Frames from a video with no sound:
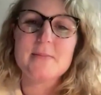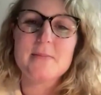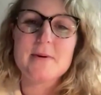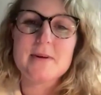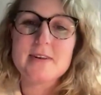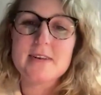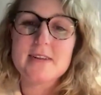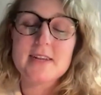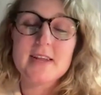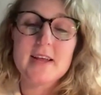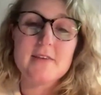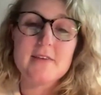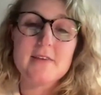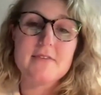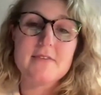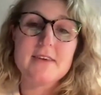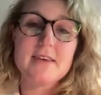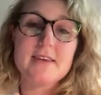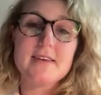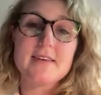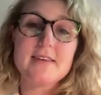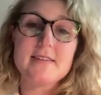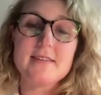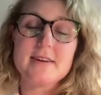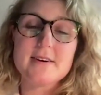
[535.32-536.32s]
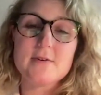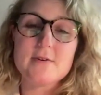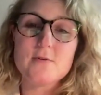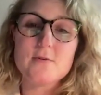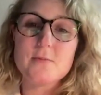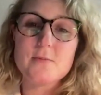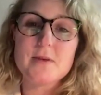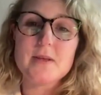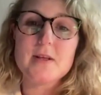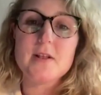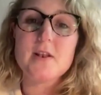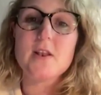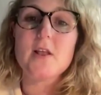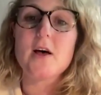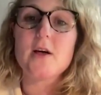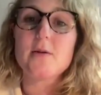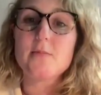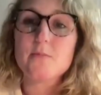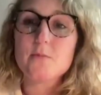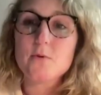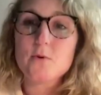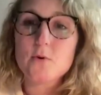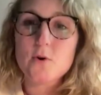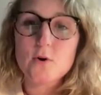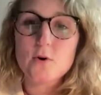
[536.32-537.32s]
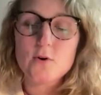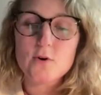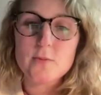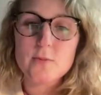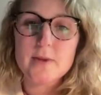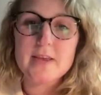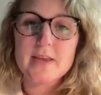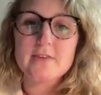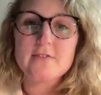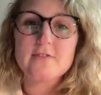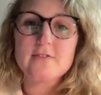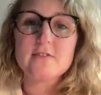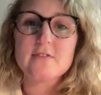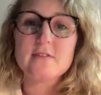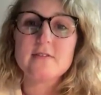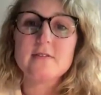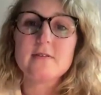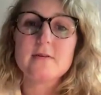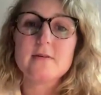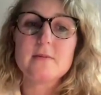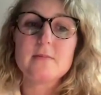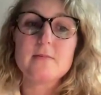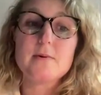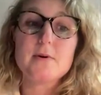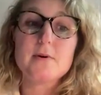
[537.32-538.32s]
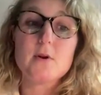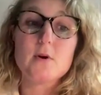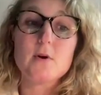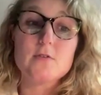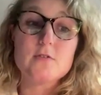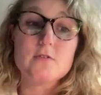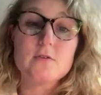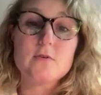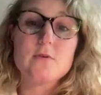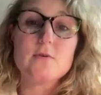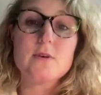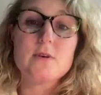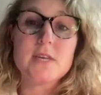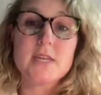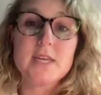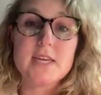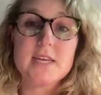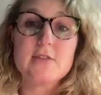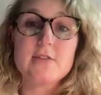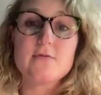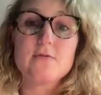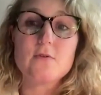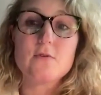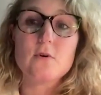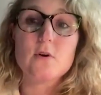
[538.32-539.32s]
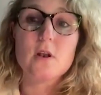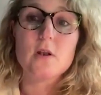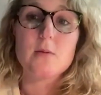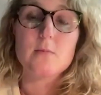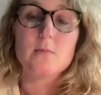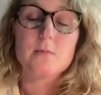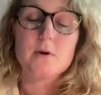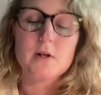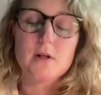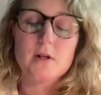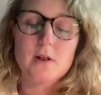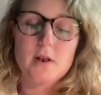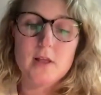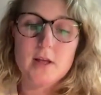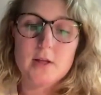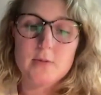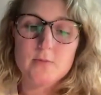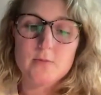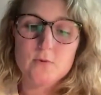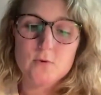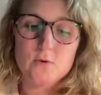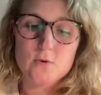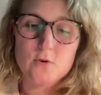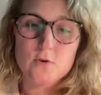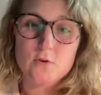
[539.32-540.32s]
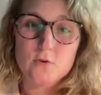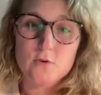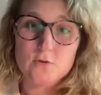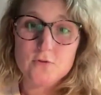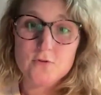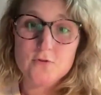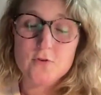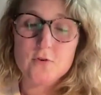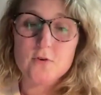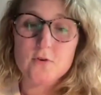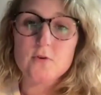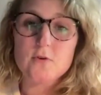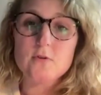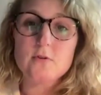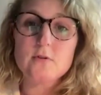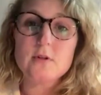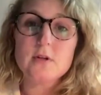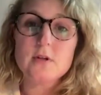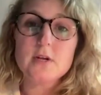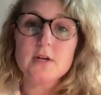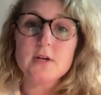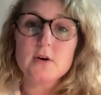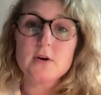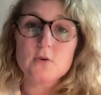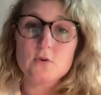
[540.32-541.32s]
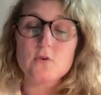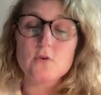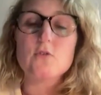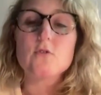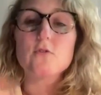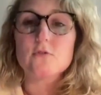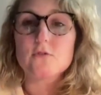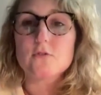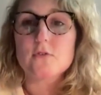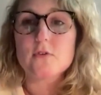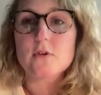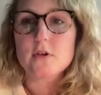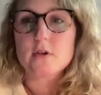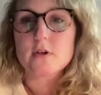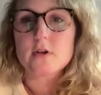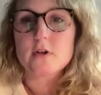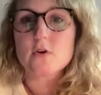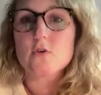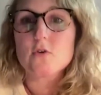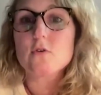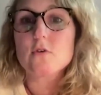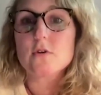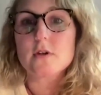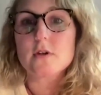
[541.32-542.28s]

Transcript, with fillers: but I think there will be a lot more automation, but also a need for a lot more control or uh,